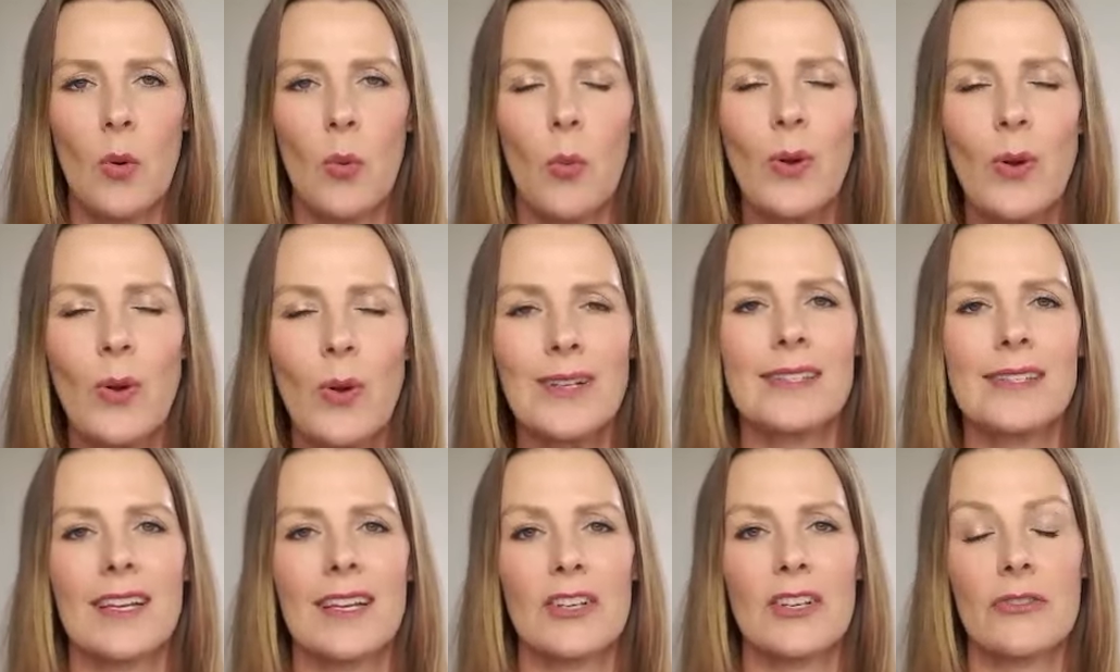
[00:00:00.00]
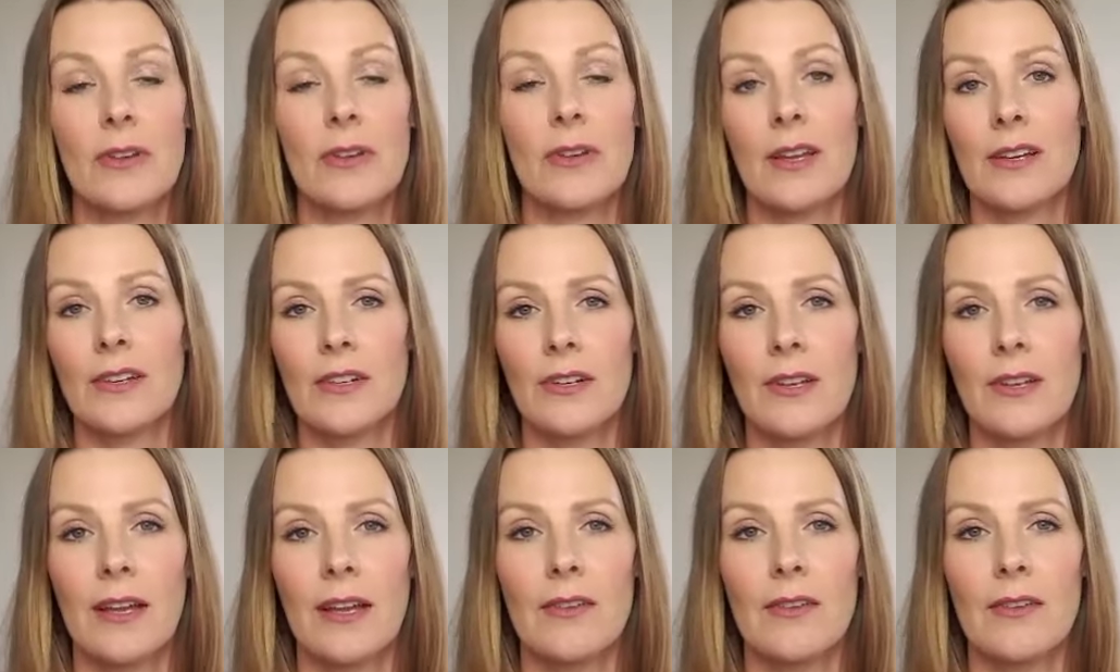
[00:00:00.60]
What does that create
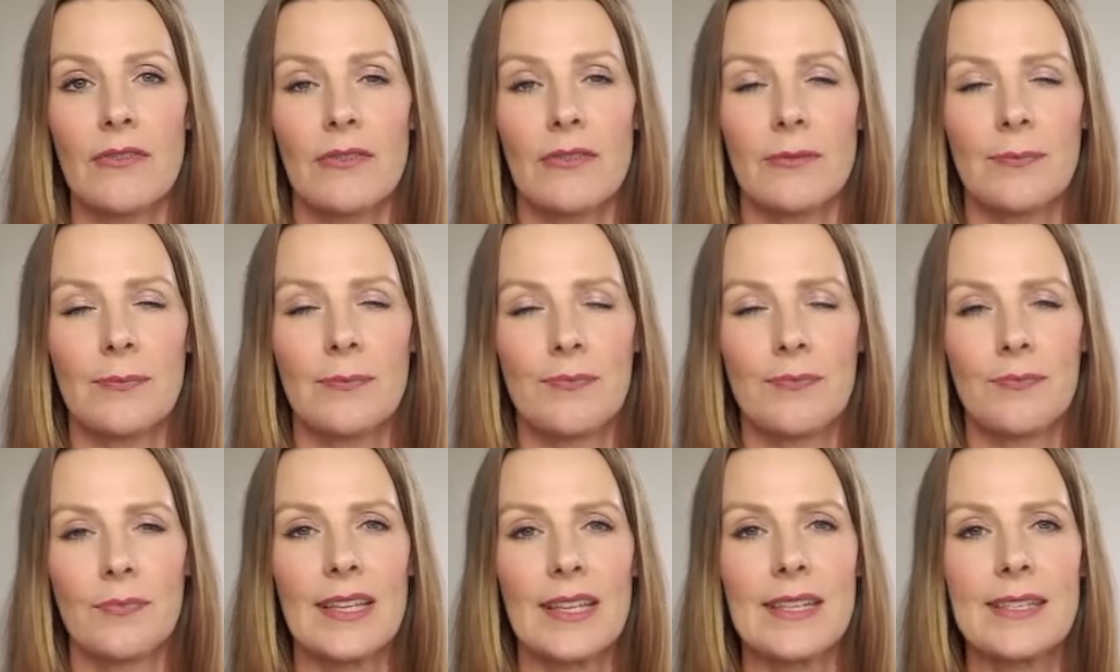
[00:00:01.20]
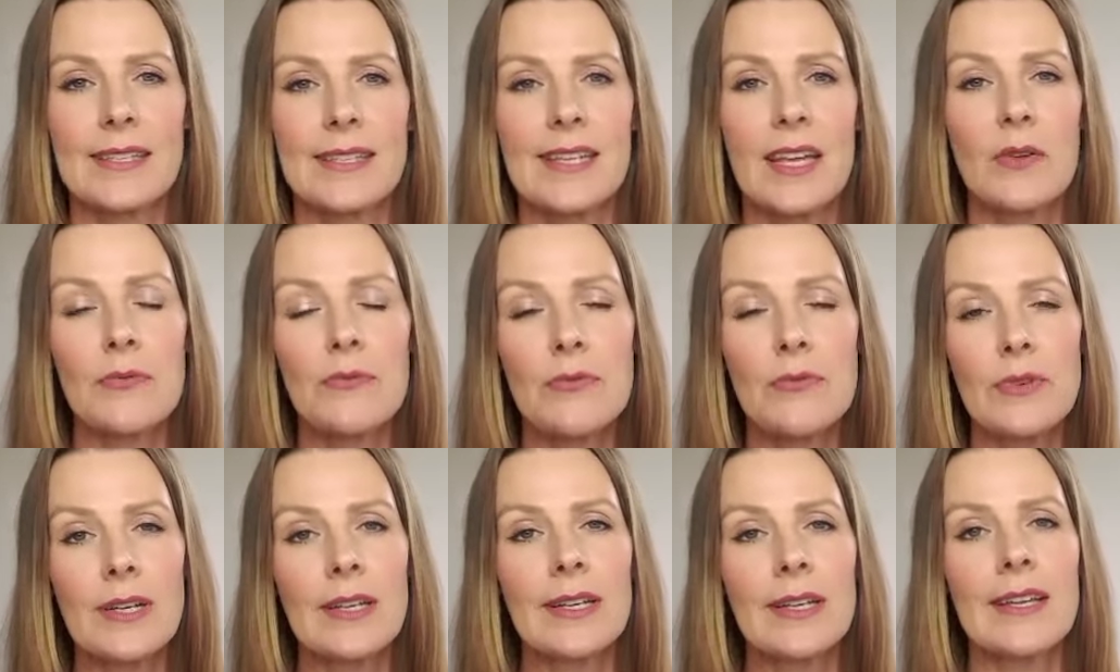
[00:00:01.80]
in your life? Let's
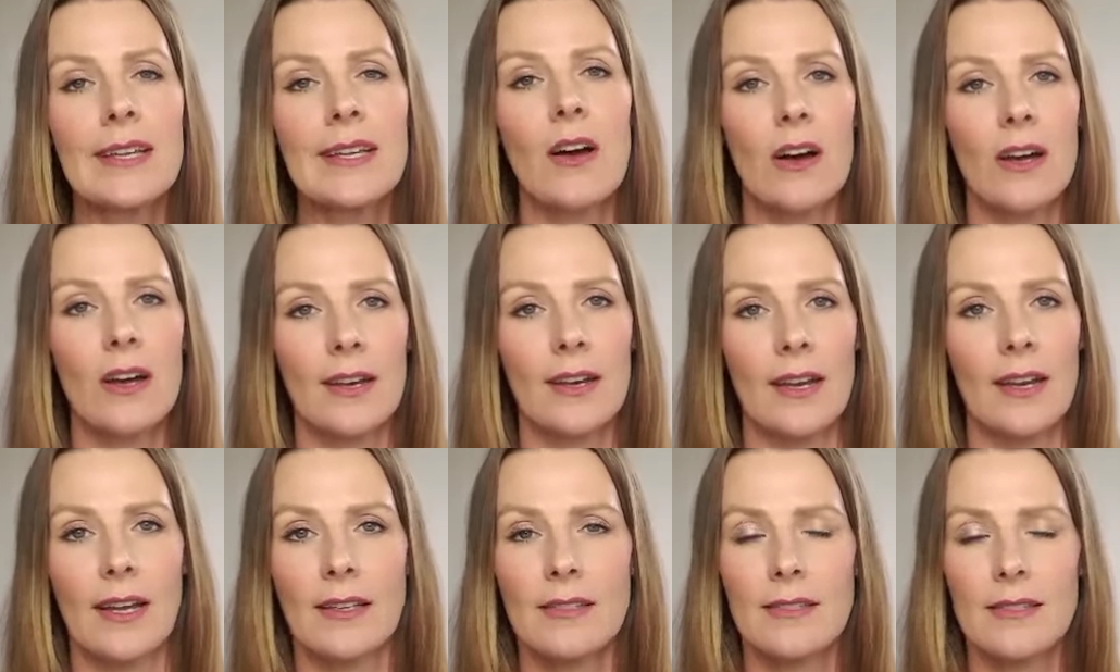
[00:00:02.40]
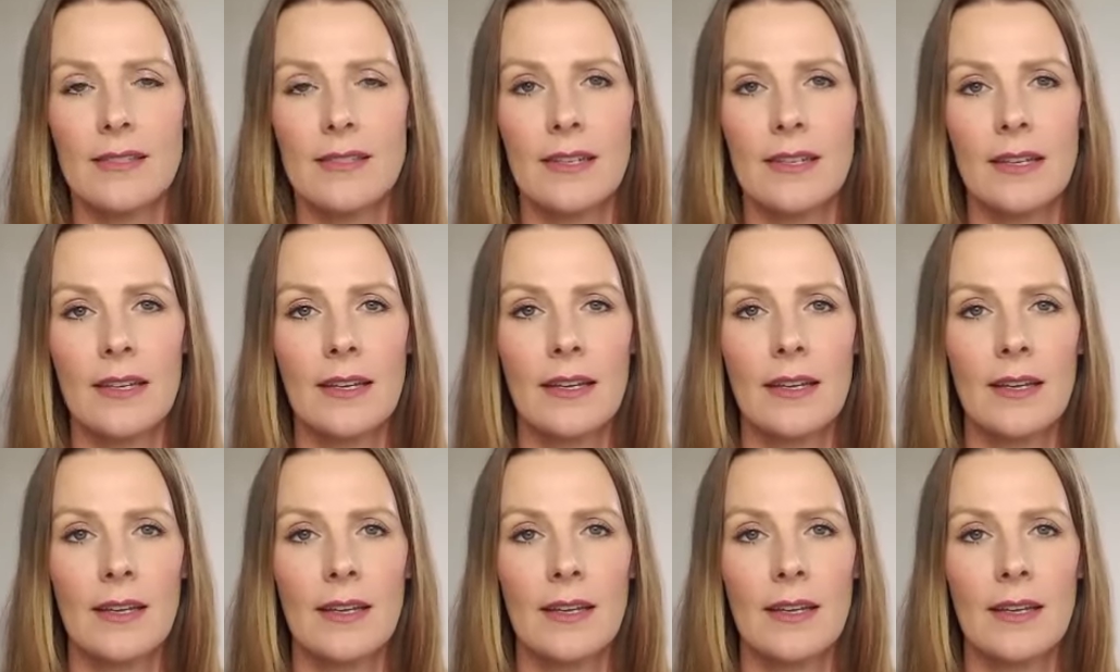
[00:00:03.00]
get really honest.